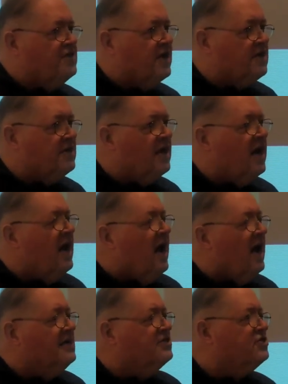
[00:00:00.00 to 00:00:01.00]
a second.
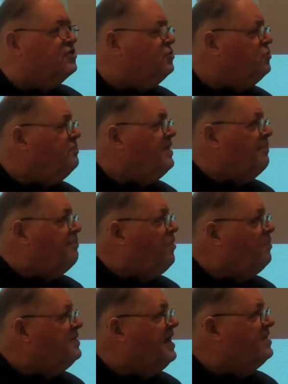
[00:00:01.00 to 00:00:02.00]
I assume that
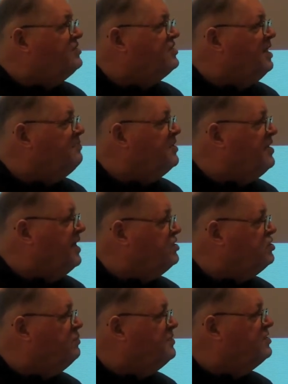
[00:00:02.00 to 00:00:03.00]
probably has some
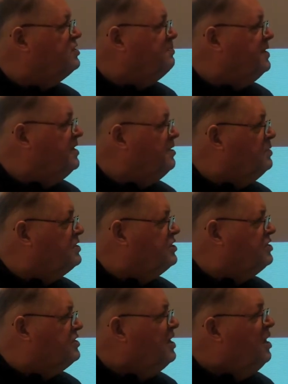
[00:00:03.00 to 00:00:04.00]
connection with the speed at
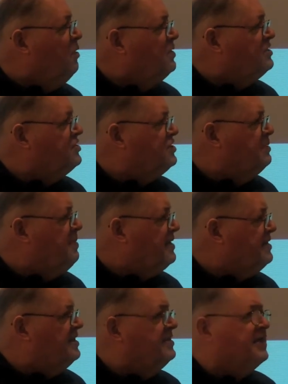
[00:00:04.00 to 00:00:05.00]
which is
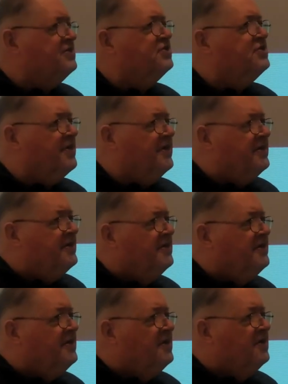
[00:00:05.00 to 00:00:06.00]
cinematically necessary
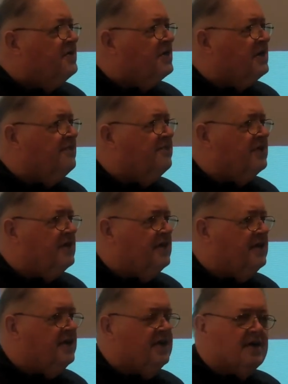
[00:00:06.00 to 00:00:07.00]
to give
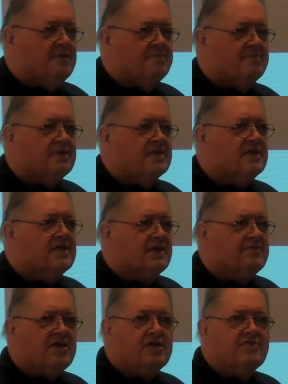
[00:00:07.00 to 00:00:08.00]
the to
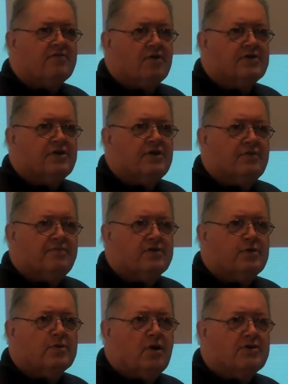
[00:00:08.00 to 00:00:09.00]
give a sense of continuity,
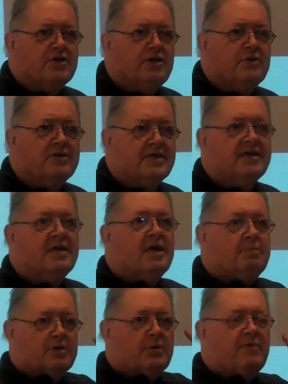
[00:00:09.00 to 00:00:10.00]
visual continuity
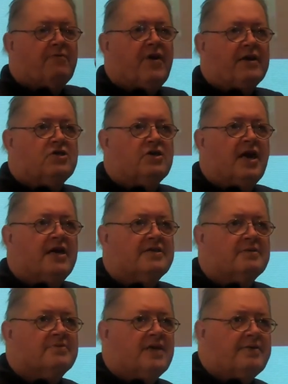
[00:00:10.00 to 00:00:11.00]
between fractured
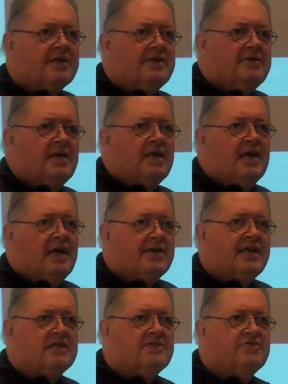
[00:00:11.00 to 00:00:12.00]
items. I think in
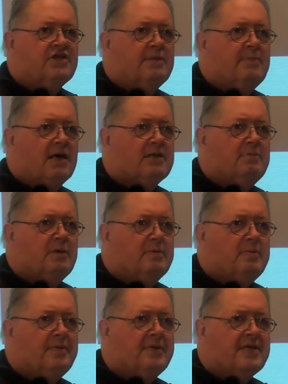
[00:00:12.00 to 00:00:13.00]
the case of cinema, the
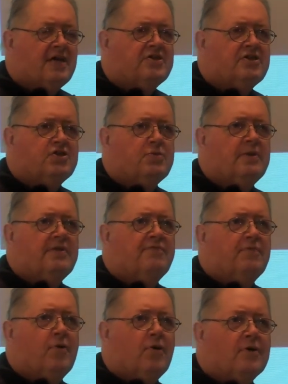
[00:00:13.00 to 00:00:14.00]
minimum that does it is
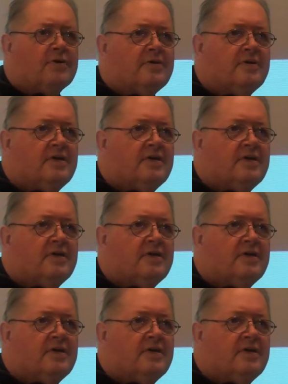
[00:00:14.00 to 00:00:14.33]
24